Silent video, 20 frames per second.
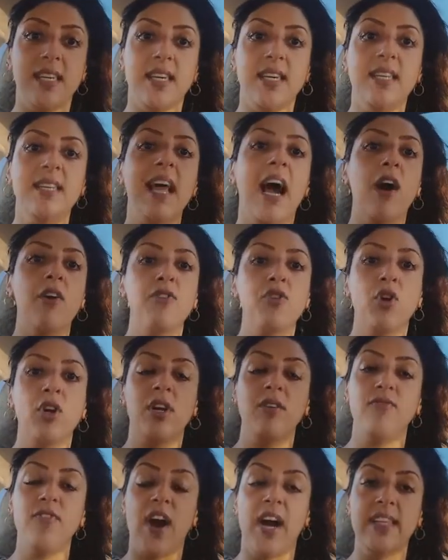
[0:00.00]
Now you
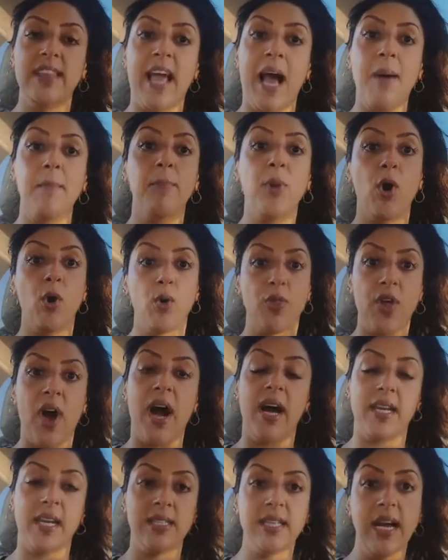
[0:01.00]
can find that both
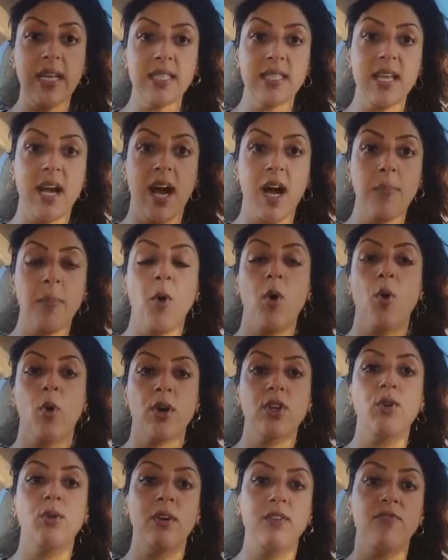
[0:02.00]
on a desktop or
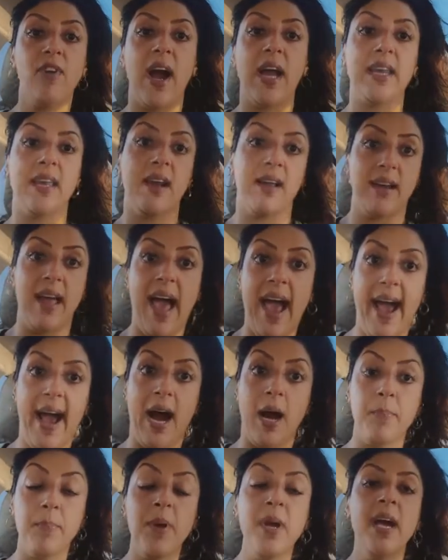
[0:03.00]
you can find it on an
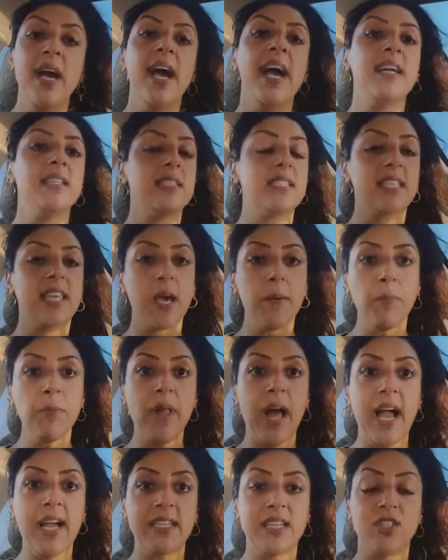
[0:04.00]
app. And skip
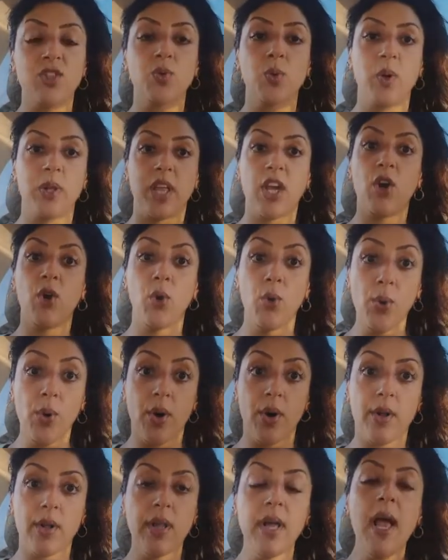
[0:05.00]
lag is really
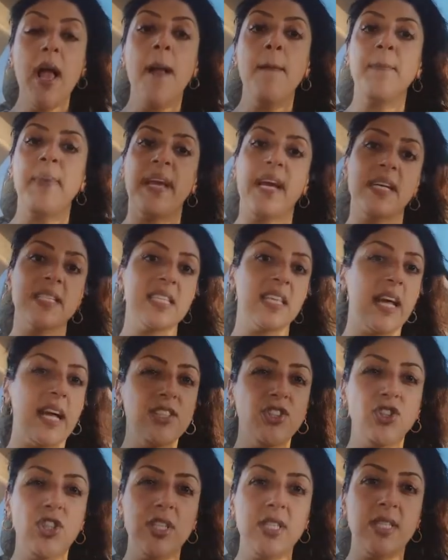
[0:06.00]
cool because
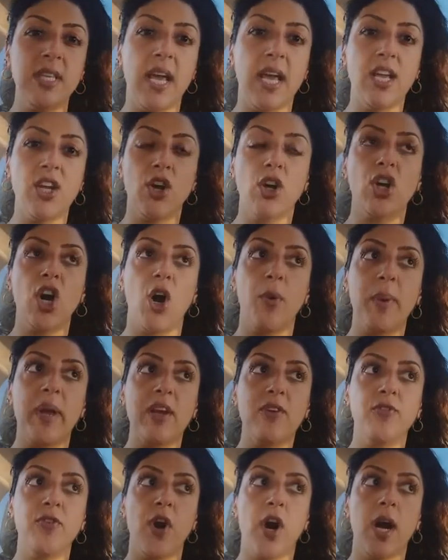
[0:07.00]
let's just say you're going
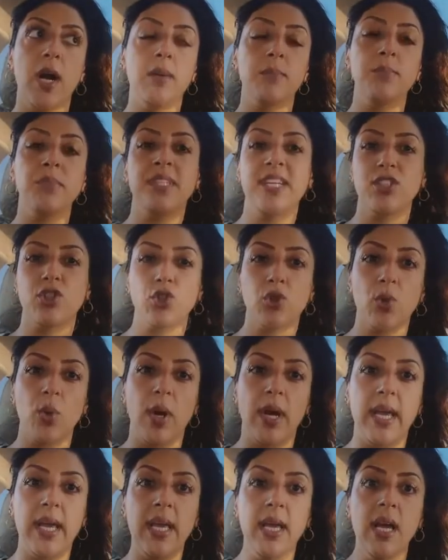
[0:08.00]
from
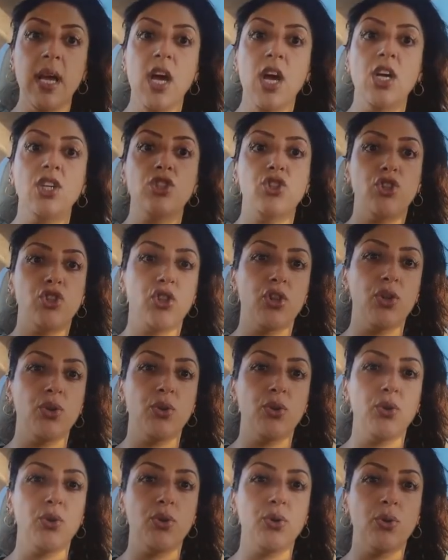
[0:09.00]
Detroit
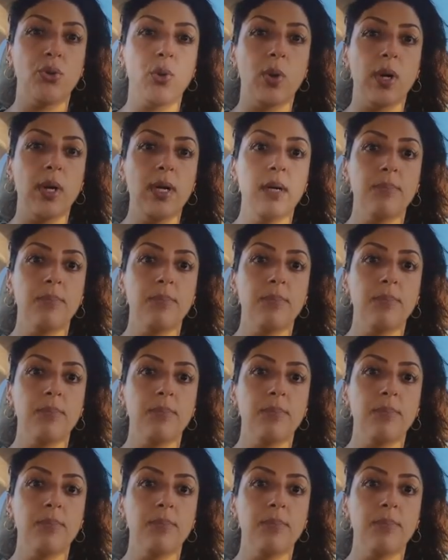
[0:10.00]
to,